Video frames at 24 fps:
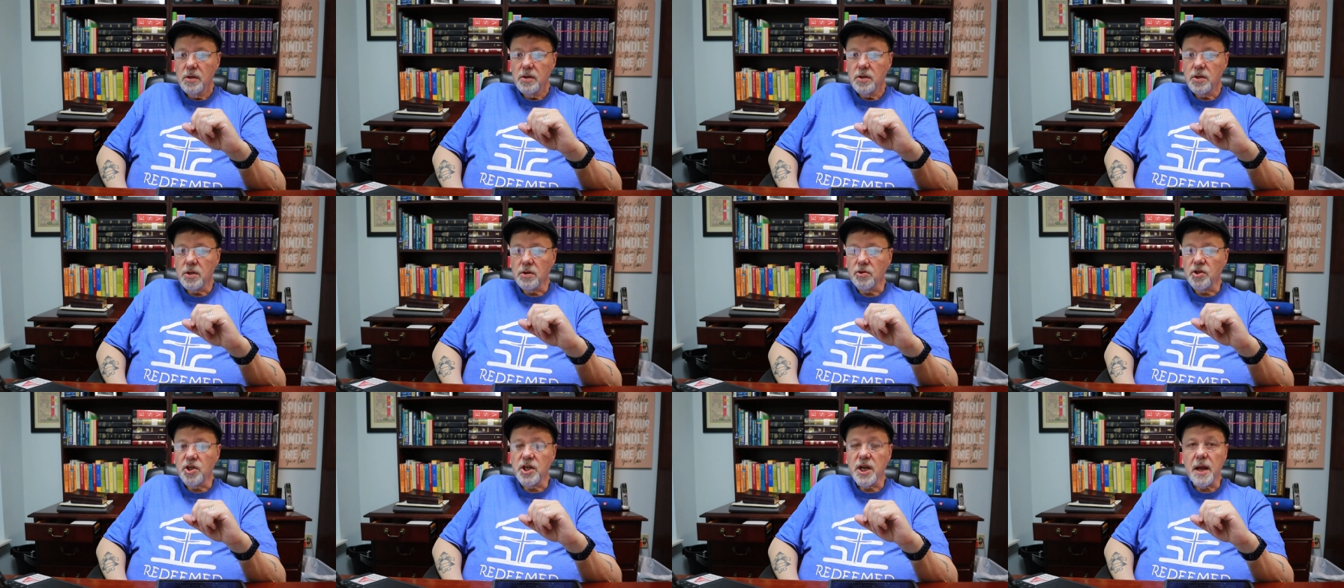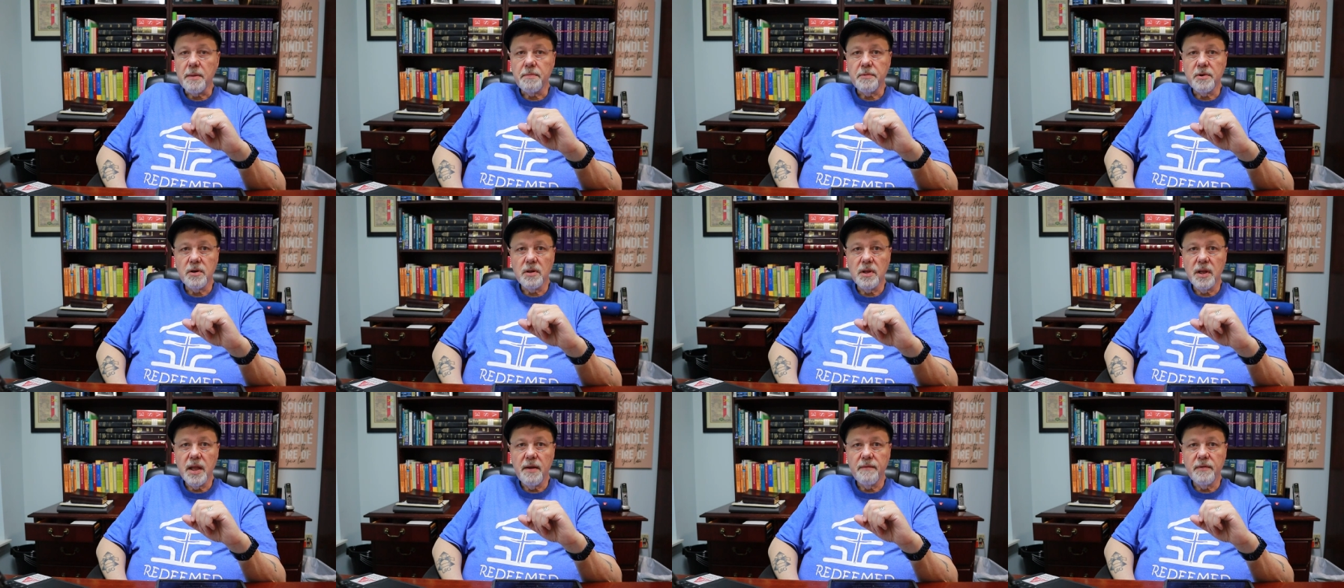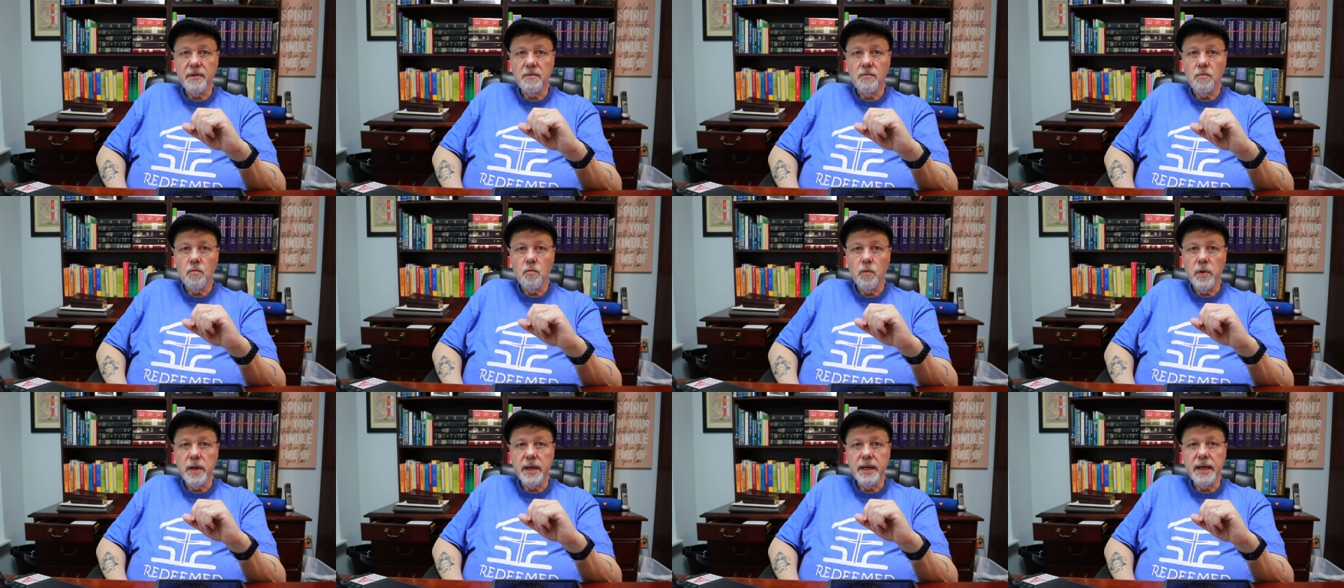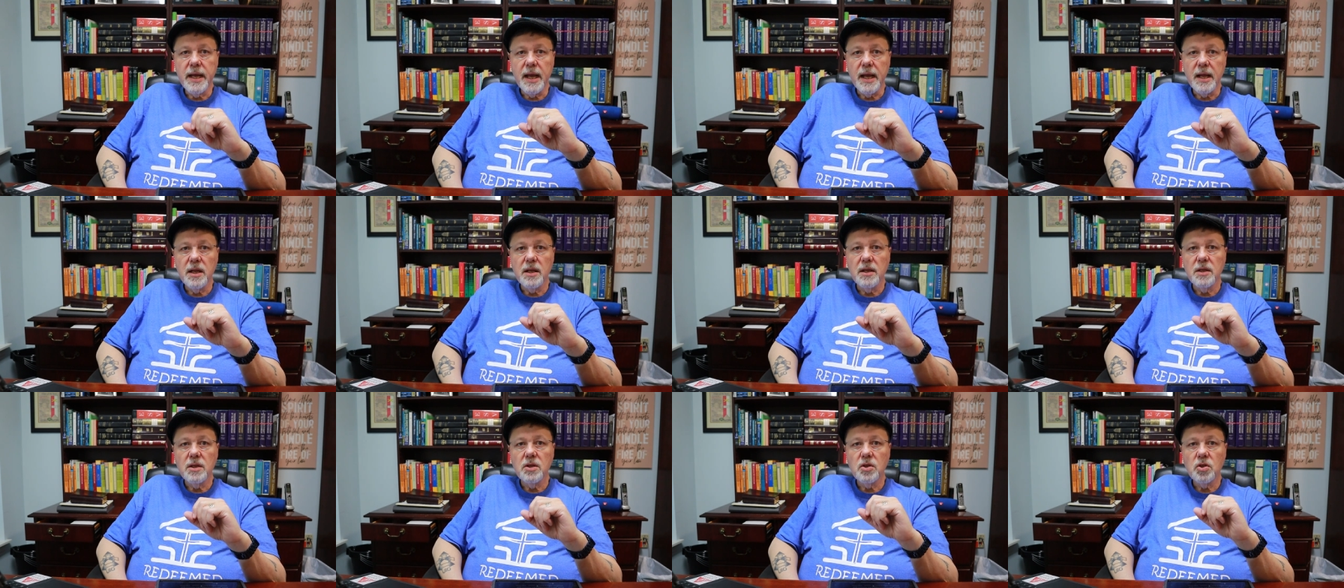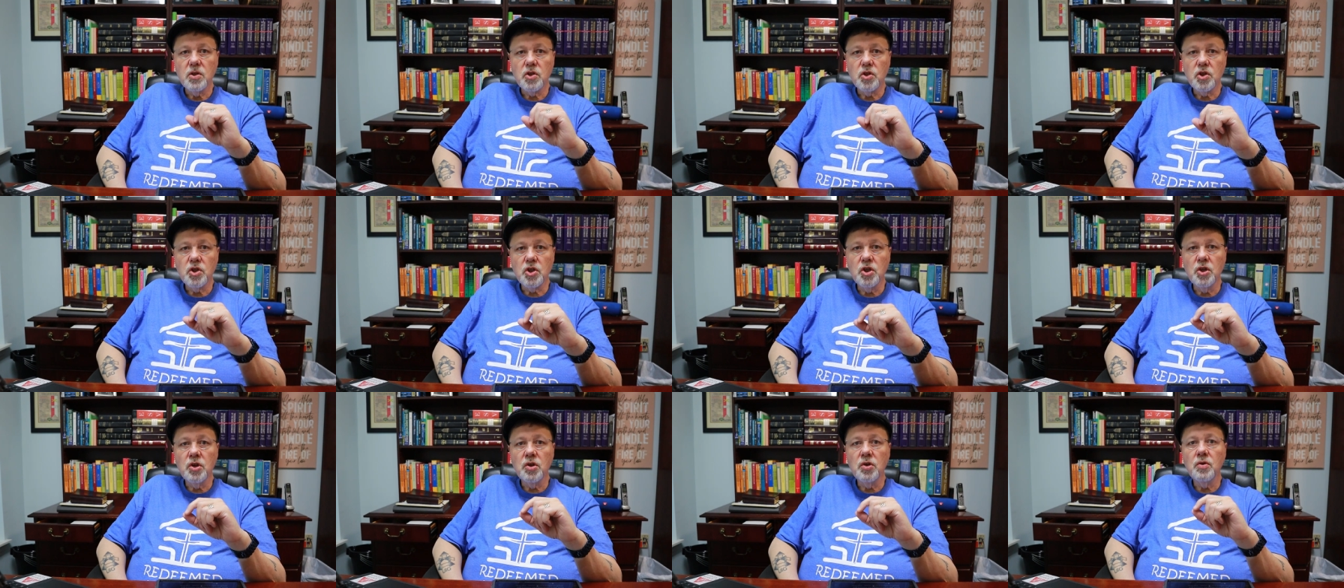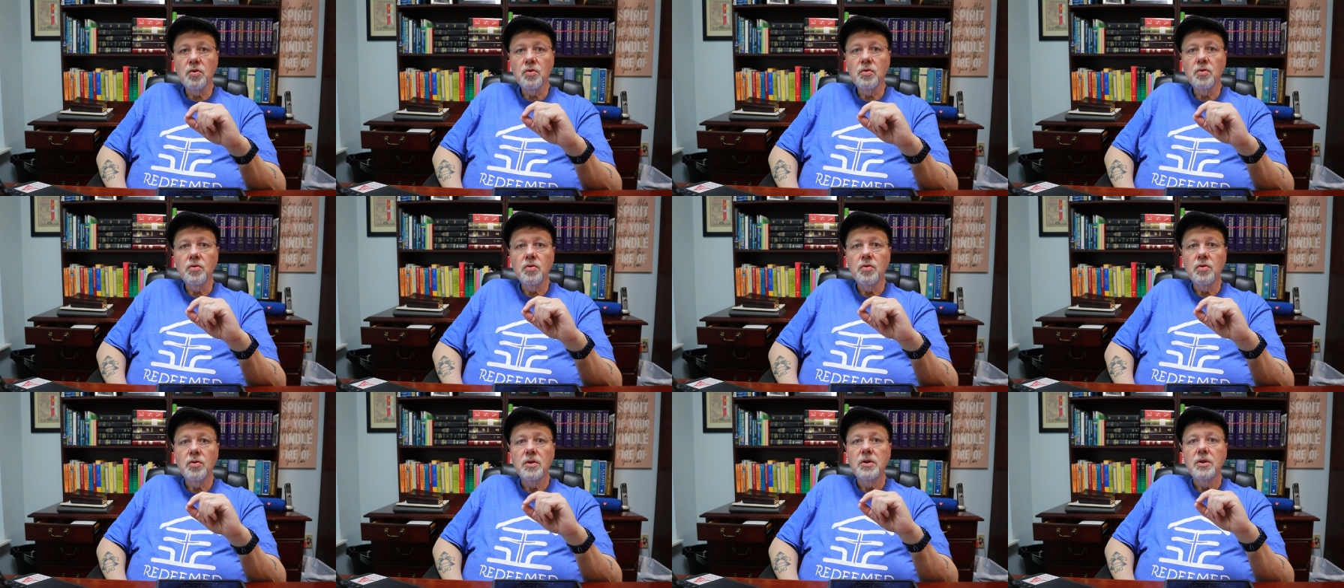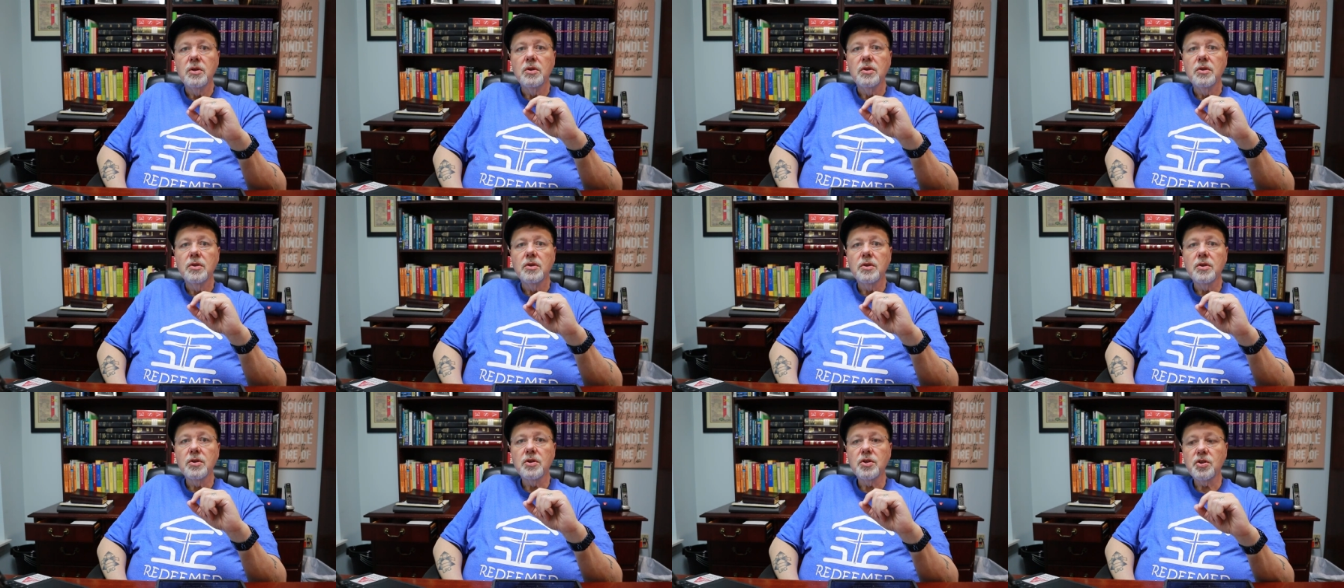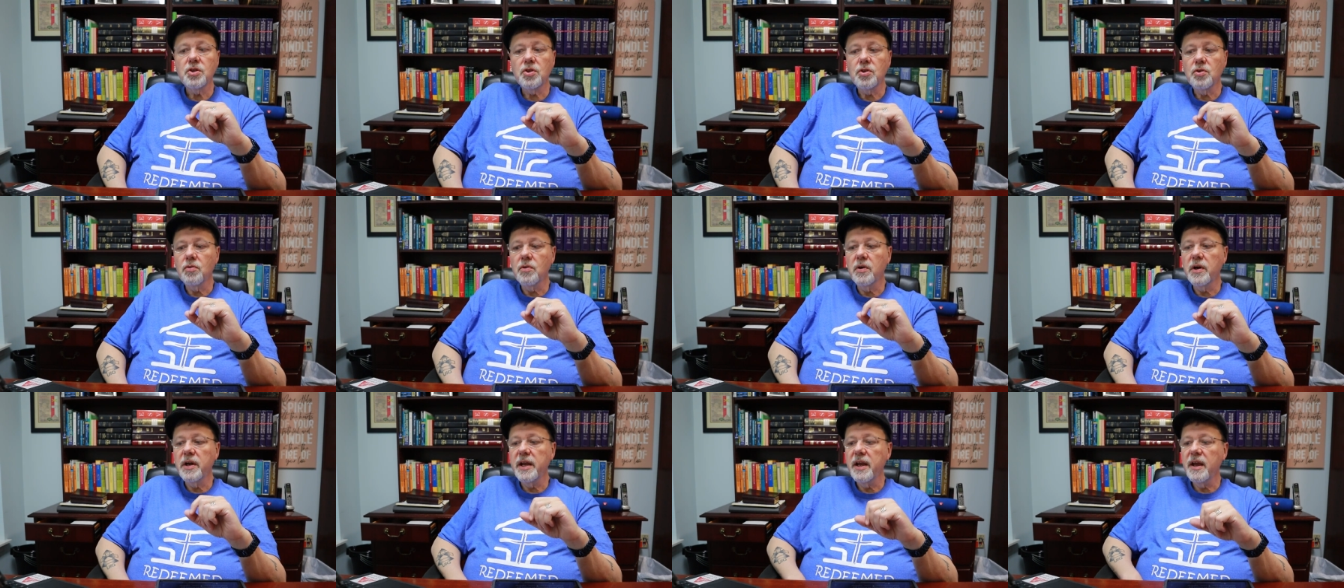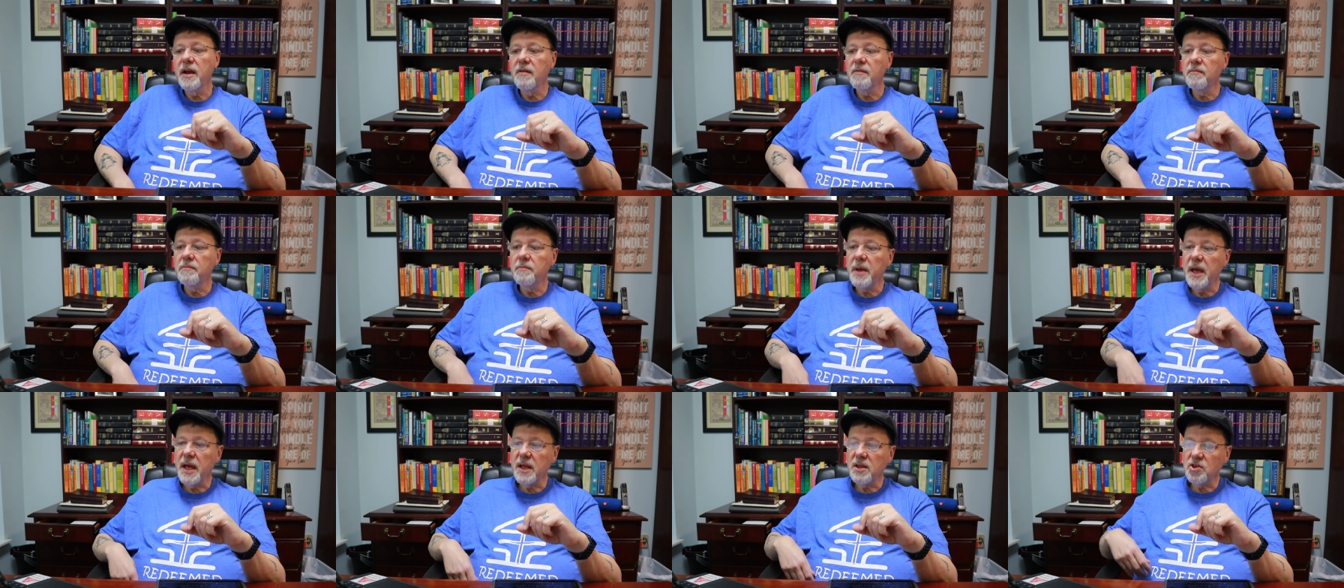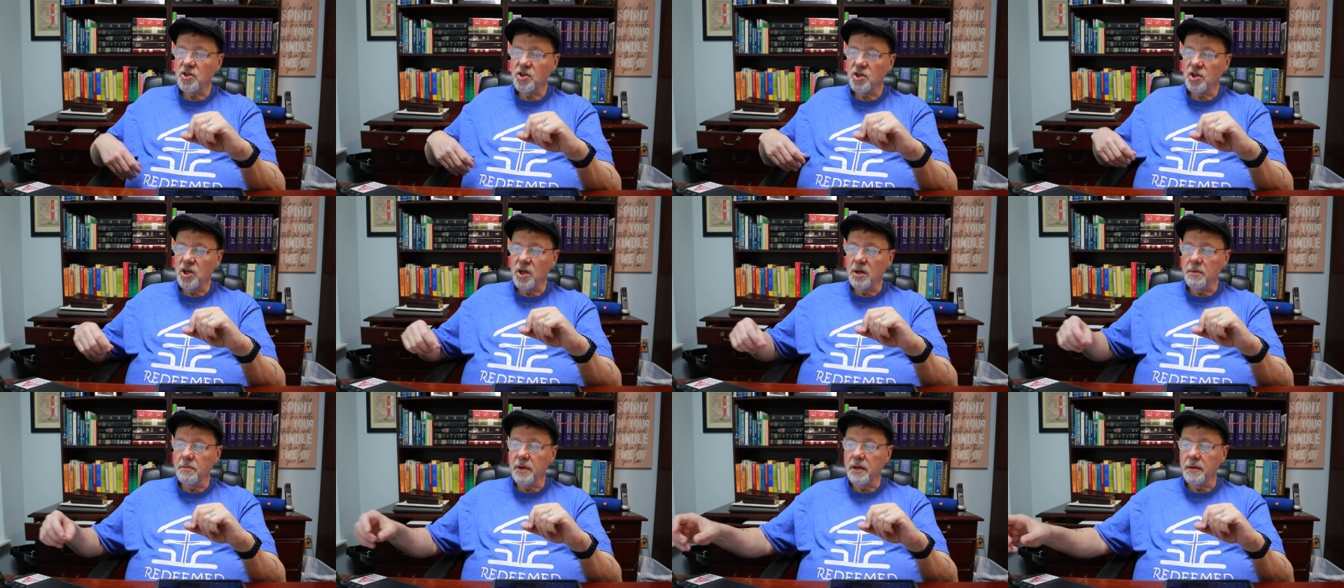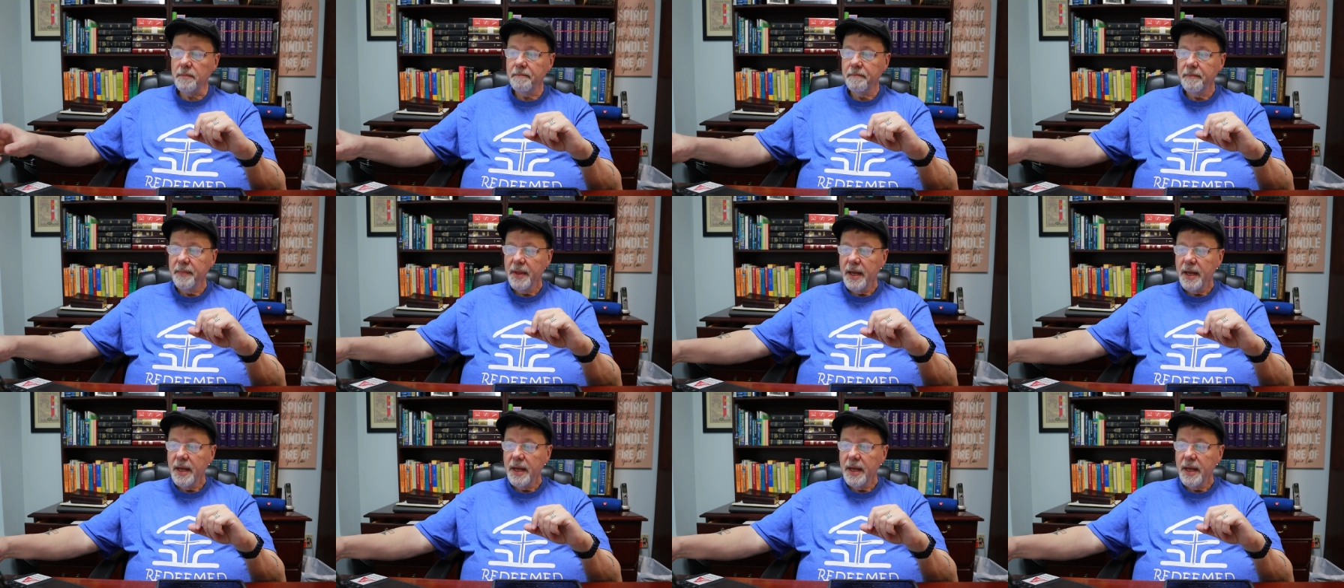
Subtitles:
So chapter 11, we get to the story of Bathsheba.